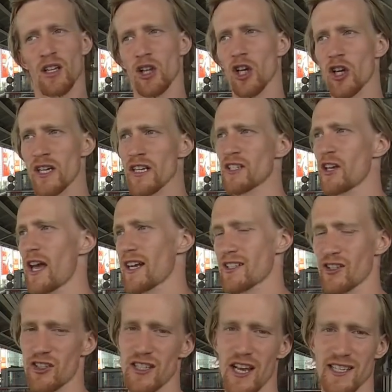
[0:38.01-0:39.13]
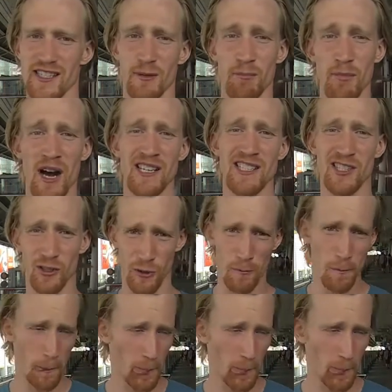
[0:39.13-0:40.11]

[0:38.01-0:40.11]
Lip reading: learning to exercise the muscle